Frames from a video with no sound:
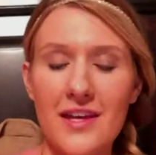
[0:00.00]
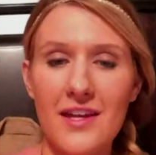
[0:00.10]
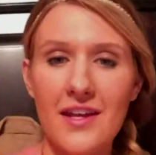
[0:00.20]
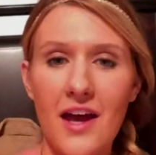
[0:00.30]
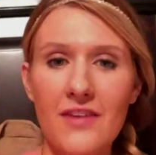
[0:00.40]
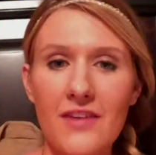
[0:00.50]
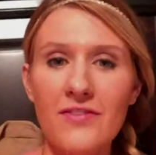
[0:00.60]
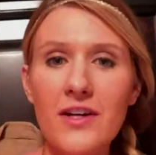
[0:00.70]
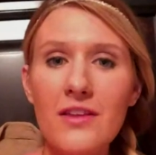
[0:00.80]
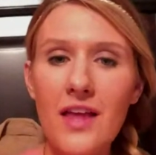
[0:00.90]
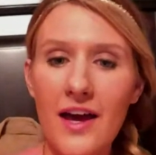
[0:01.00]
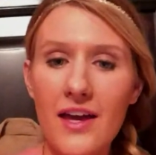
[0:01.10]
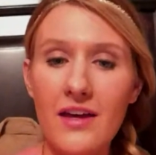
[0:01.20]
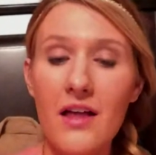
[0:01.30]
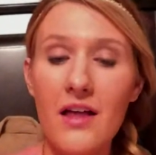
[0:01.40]
and I feel
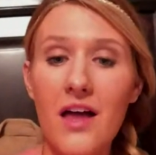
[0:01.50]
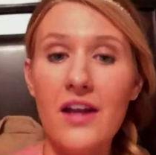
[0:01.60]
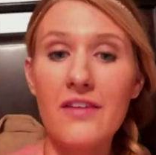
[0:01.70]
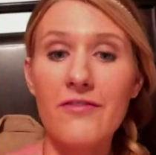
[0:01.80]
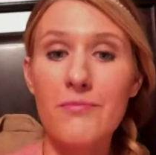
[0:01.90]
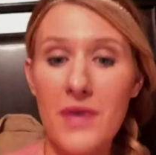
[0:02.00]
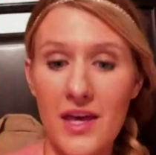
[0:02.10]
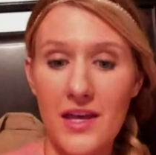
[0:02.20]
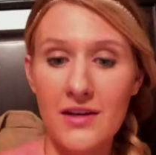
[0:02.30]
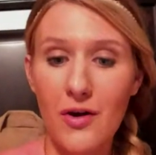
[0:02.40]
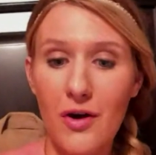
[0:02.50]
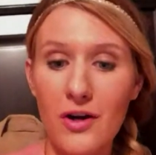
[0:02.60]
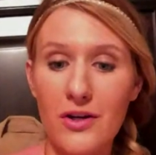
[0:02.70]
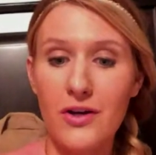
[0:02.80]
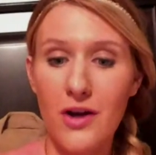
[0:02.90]
like a lot of men are
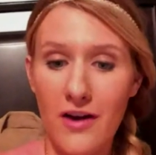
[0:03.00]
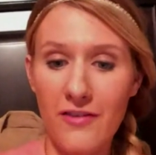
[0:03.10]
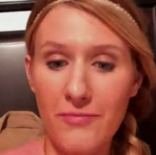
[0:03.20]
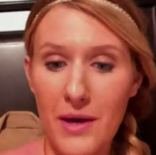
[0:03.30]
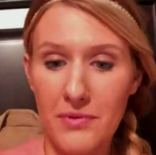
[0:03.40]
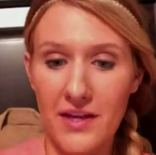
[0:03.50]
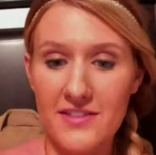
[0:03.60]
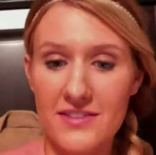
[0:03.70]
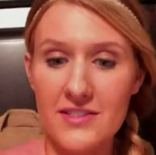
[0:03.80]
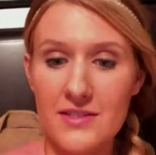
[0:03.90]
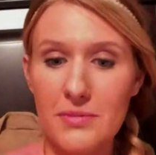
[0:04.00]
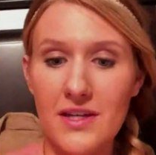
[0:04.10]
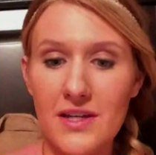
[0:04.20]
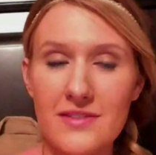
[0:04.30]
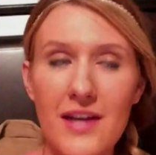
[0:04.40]
turned off by Plexus
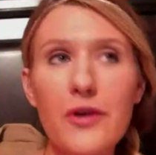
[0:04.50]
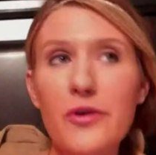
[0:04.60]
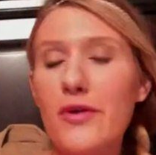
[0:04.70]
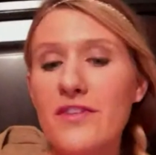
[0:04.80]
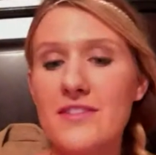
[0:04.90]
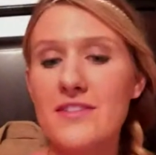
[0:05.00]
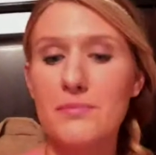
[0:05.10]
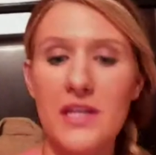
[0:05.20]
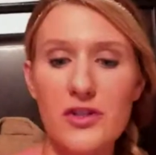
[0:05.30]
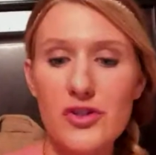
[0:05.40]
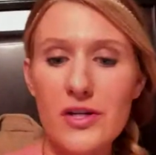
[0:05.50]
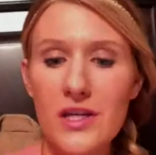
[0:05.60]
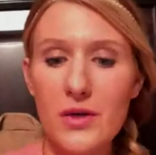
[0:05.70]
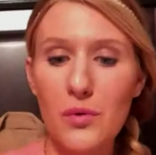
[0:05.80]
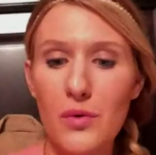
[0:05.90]
because I don't know if it's the pink
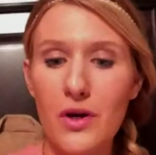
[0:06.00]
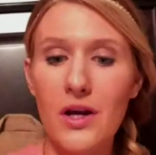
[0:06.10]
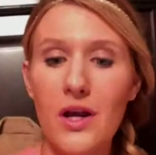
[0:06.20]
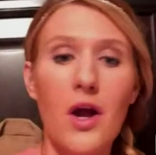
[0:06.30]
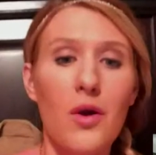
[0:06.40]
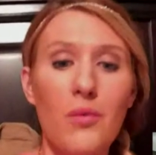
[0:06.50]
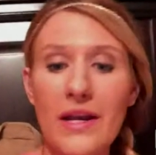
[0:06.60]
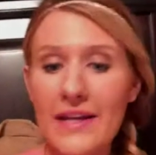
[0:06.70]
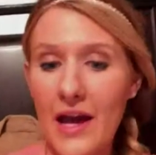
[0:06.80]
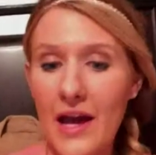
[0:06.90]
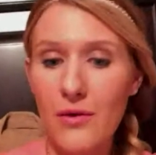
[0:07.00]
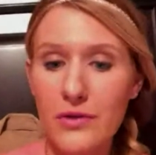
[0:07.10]
drink or right now,